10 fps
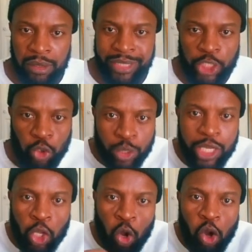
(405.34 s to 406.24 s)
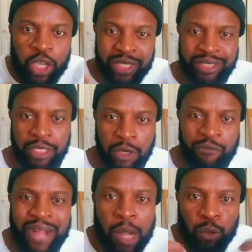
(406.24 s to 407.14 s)
that you can call
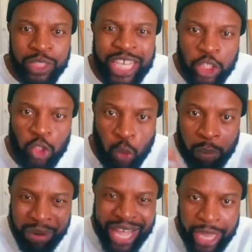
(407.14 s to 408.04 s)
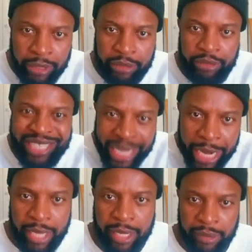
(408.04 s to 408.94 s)
yourself foundational blacks
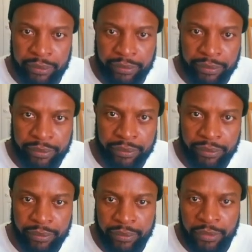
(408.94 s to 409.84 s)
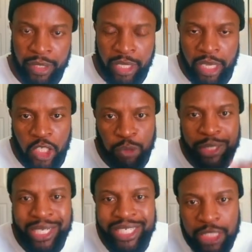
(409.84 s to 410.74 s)
today is
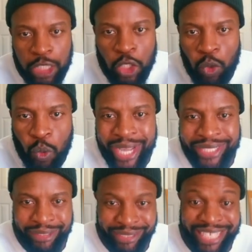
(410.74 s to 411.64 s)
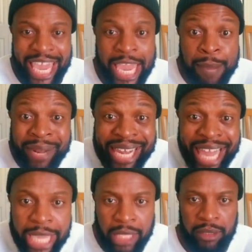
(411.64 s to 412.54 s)
because the U.S. came
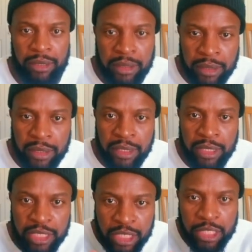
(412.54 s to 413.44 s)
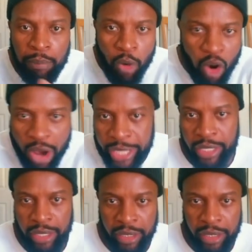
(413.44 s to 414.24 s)
late to the party.